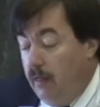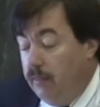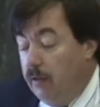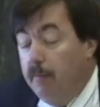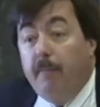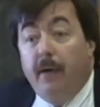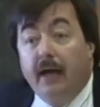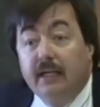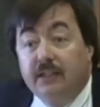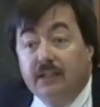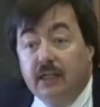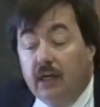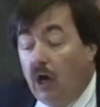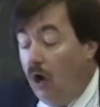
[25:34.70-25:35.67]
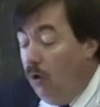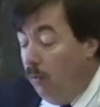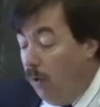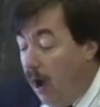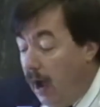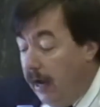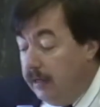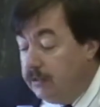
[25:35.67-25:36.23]
The basic
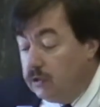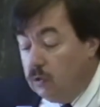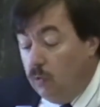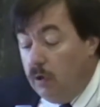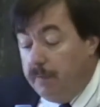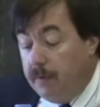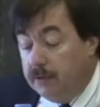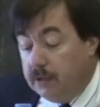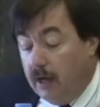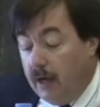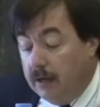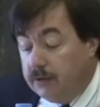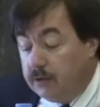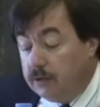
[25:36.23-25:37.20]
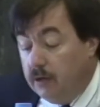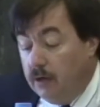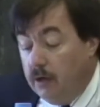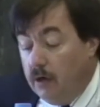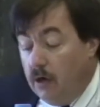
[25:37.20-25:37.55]
rights we possess